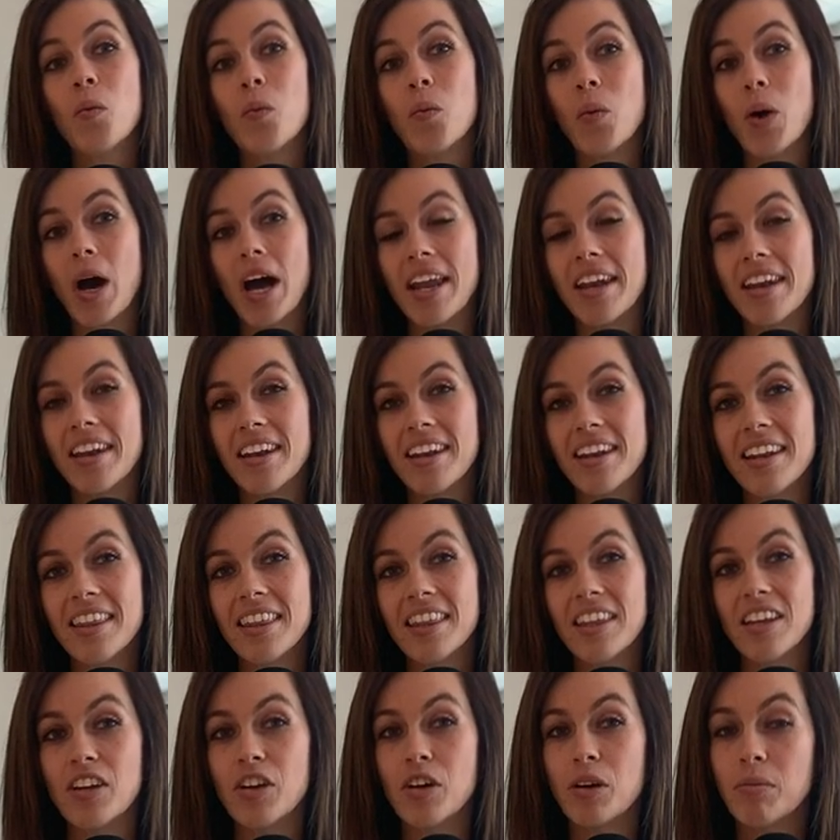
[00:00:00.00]
won
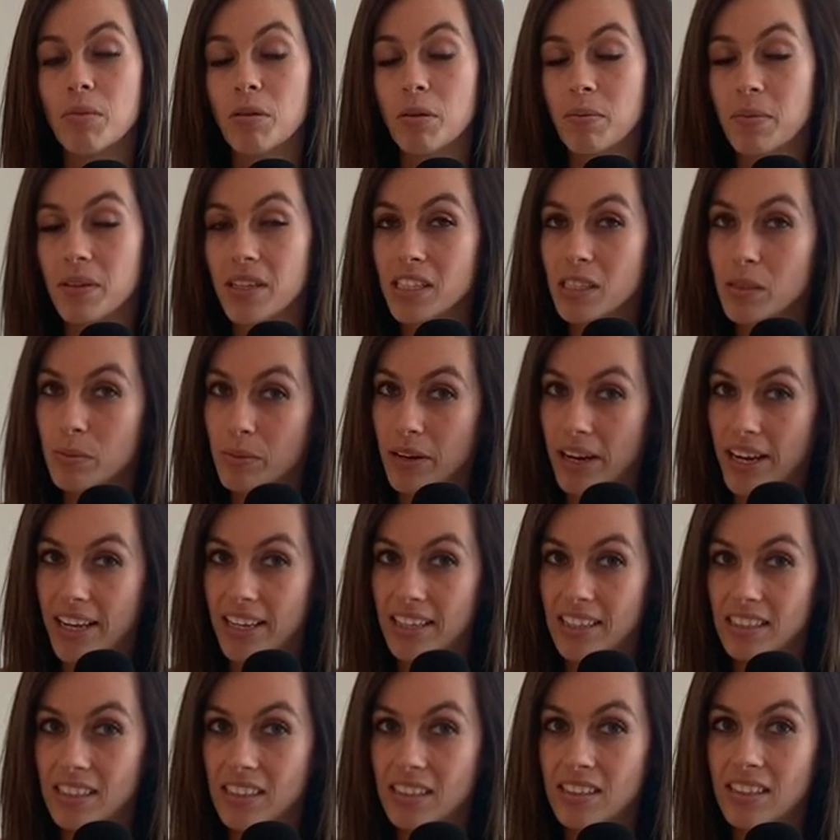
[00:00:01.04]
the Nobel Peace
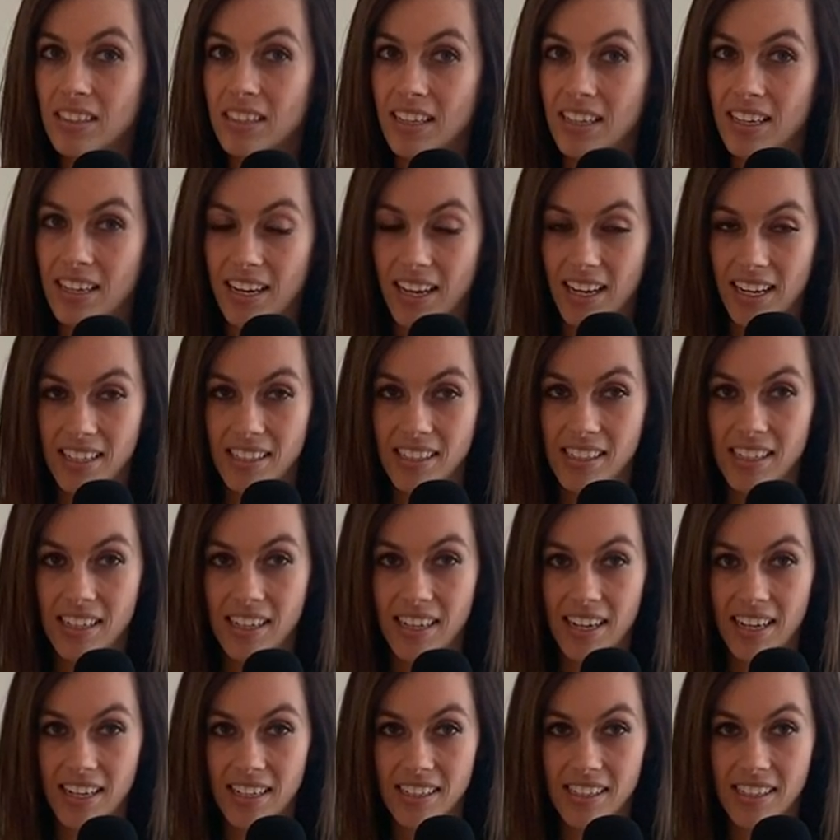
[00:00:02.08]
Prize in
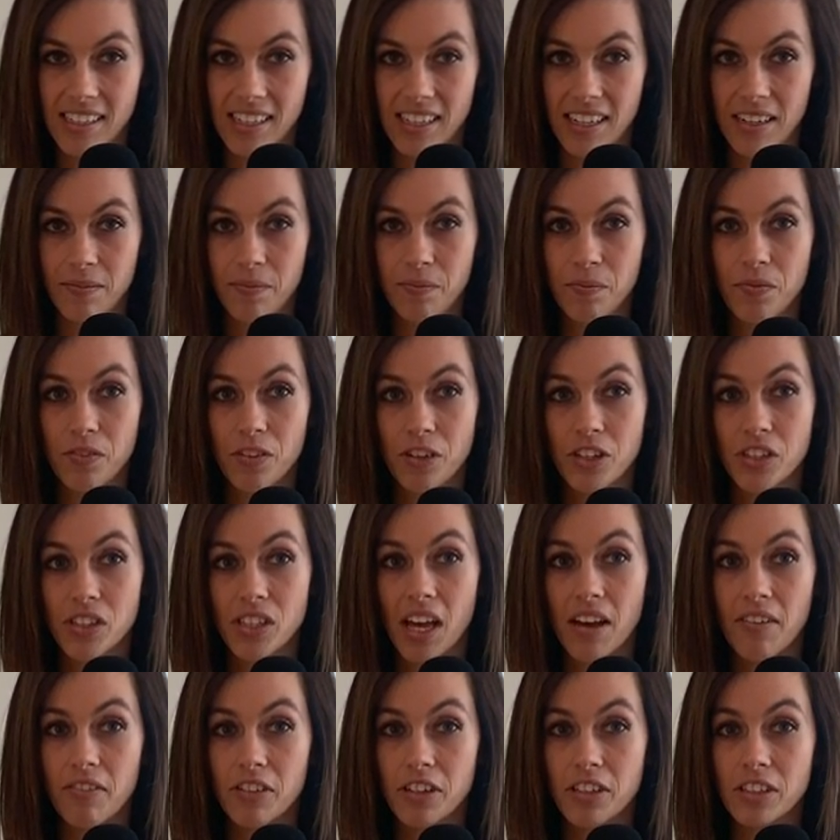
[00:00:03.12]
1919 for his
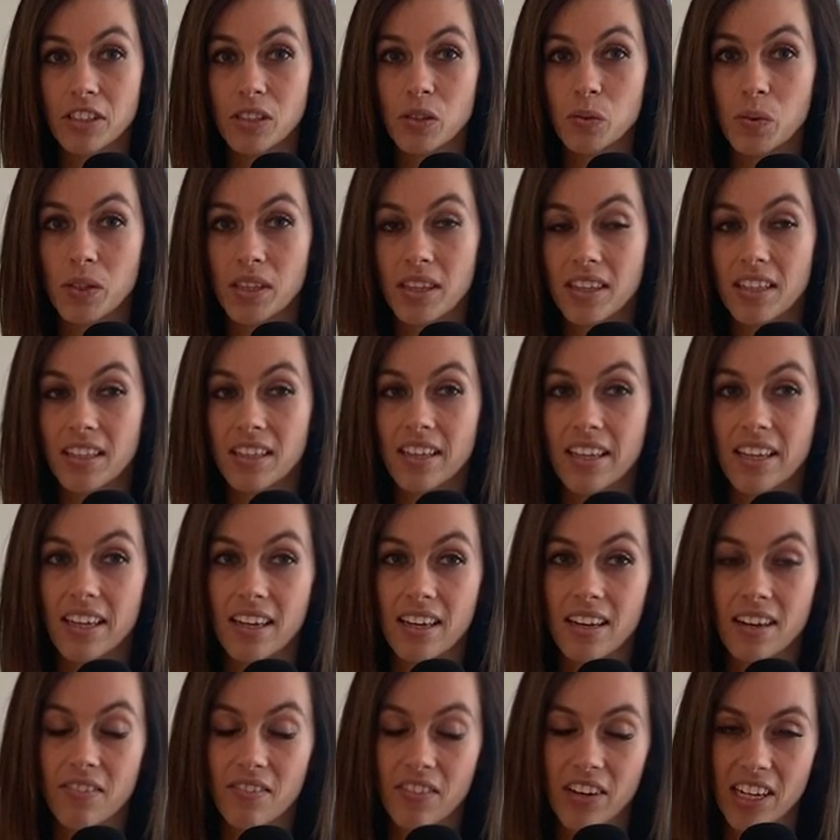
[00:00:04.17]
efforts with the
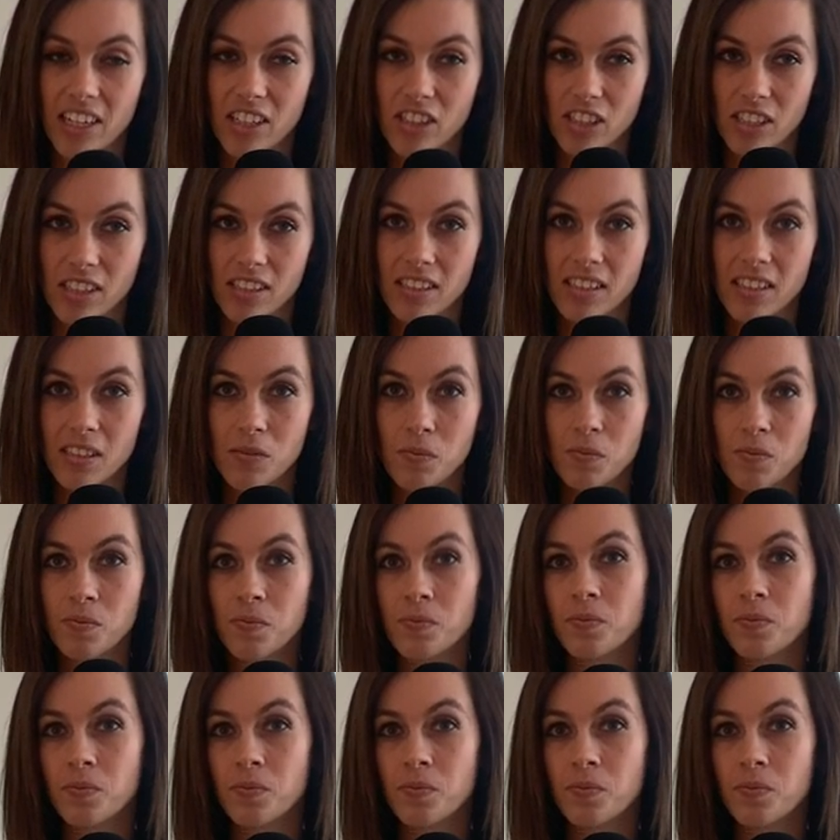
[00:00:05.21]
League of Nations.